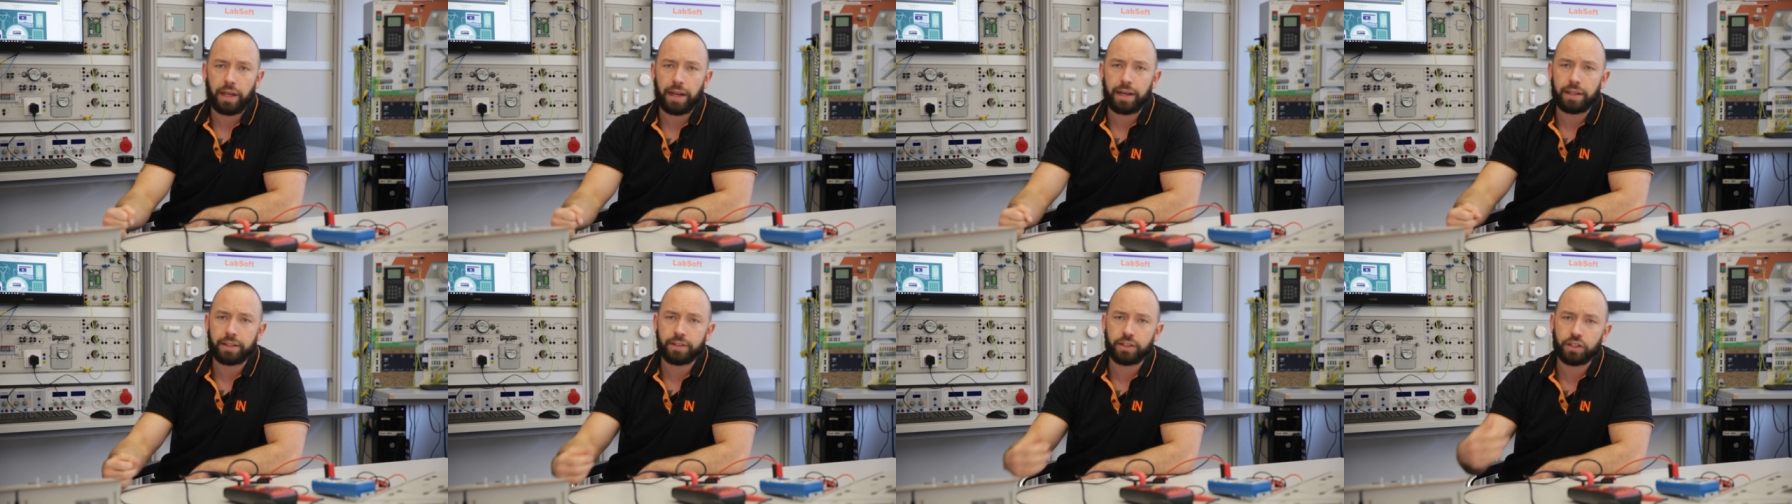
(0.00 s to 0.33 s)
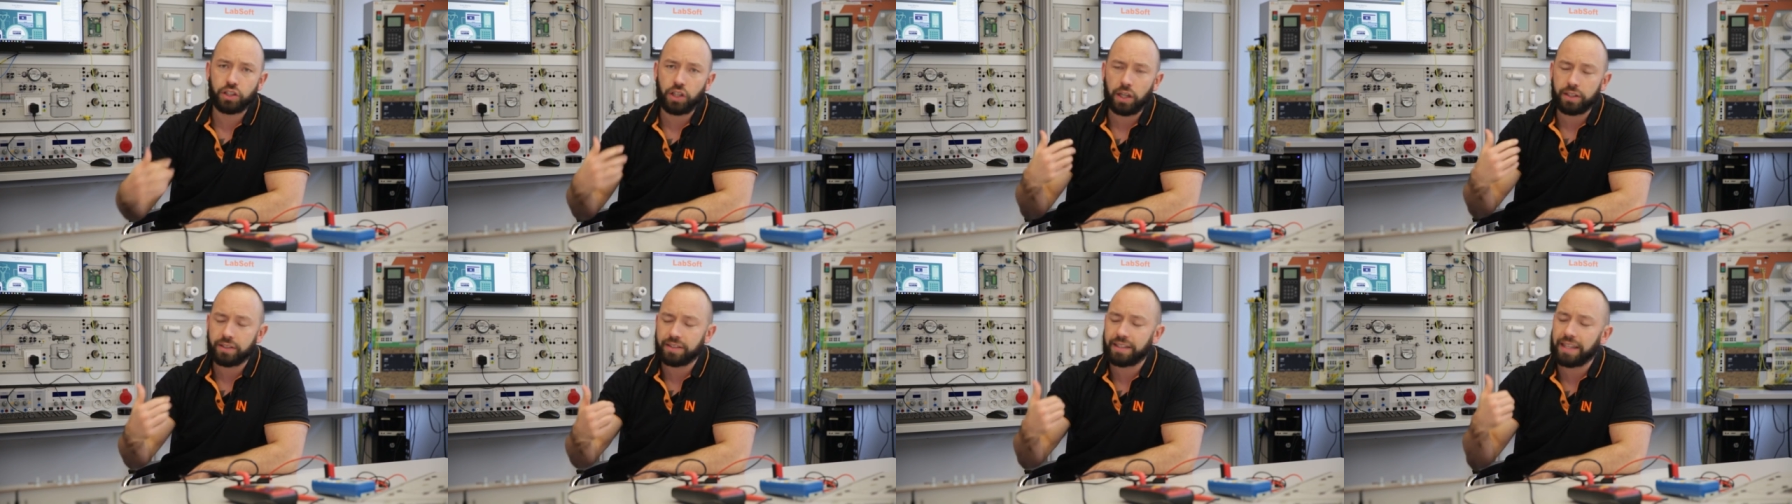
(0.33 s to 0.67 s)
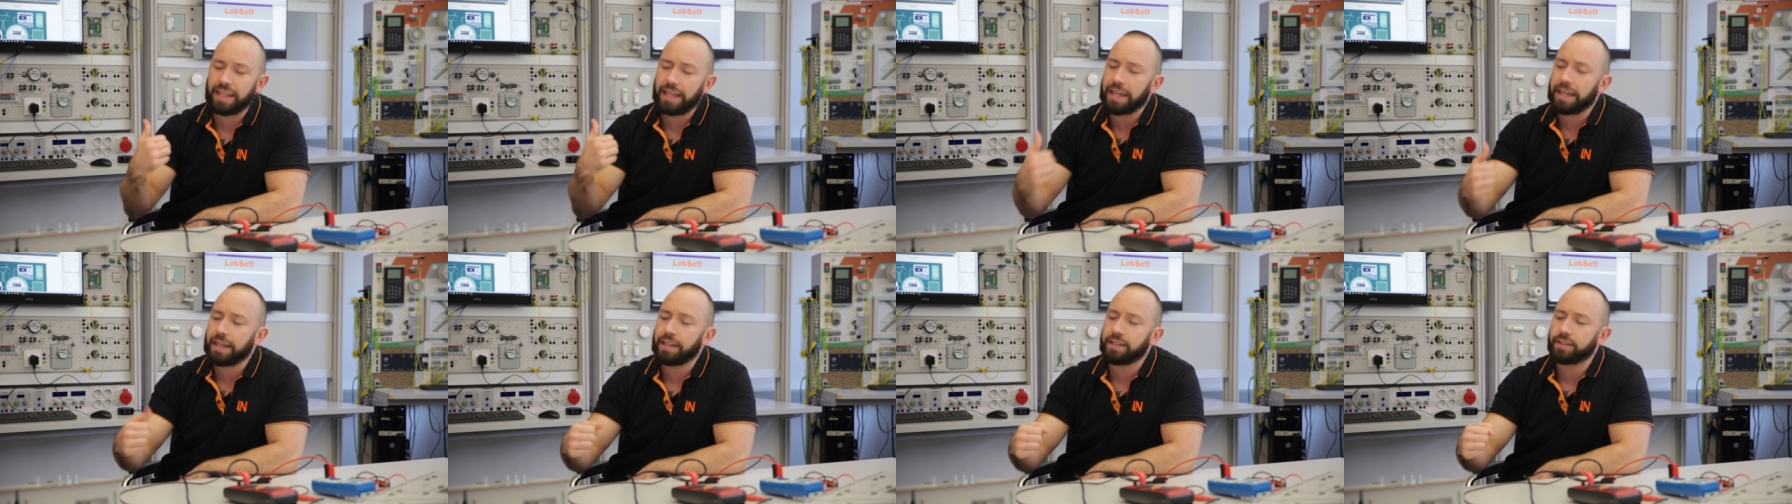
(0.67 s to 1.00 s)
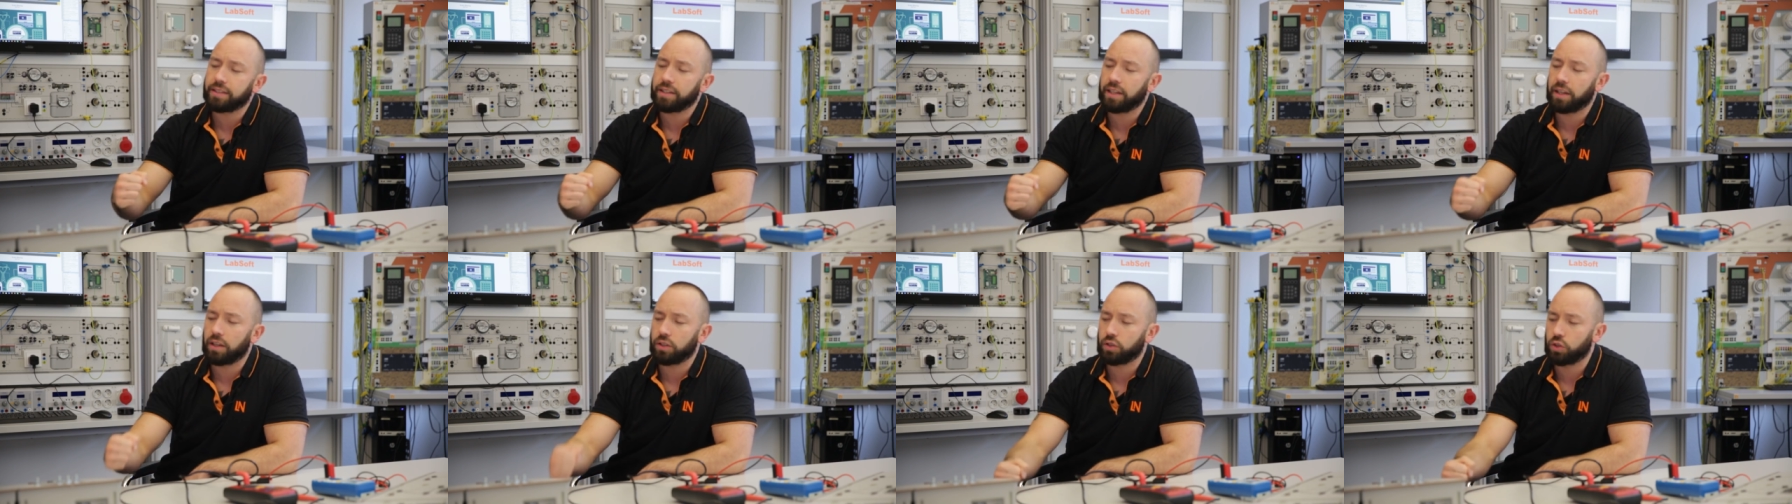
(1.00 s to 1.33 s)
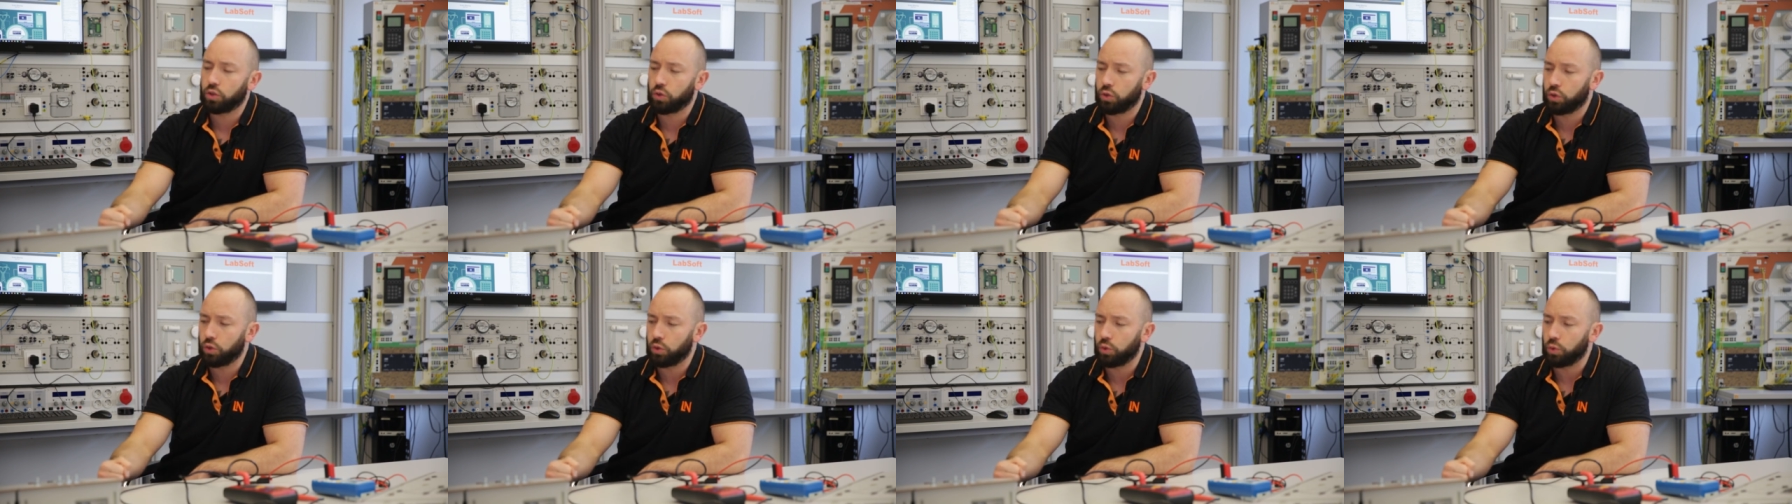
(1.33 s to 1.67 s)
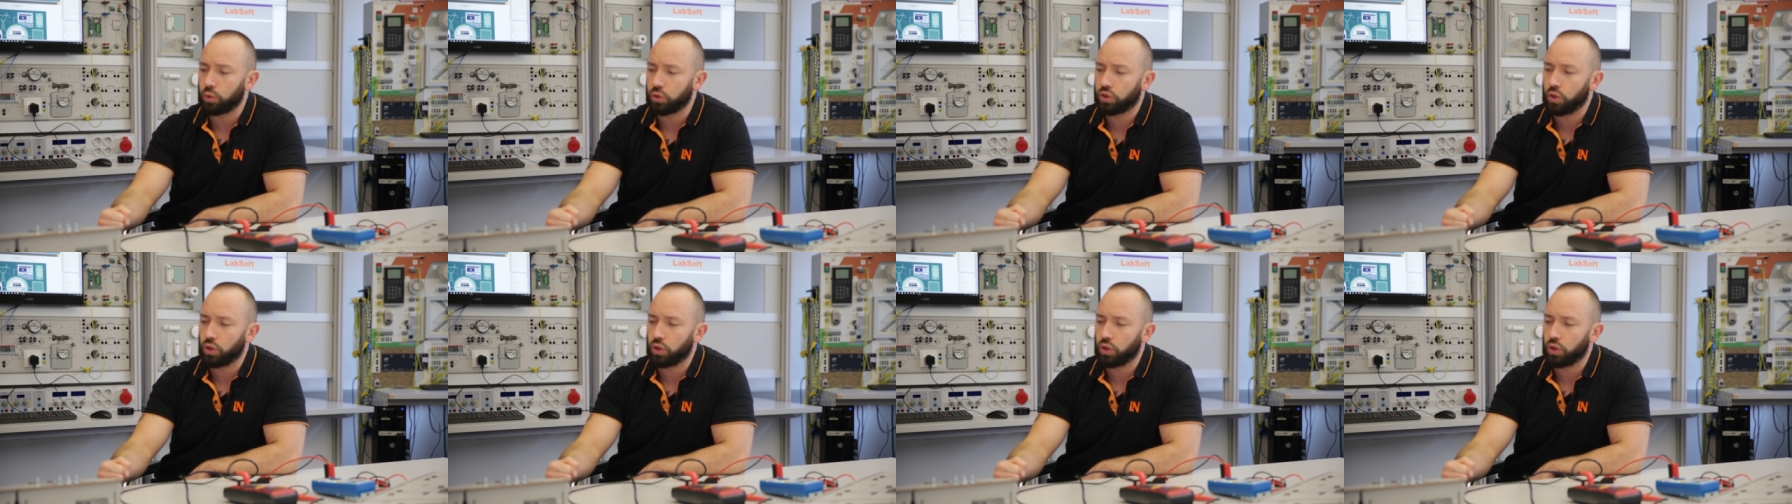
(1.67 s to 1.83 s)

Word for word: and it's just easier to do.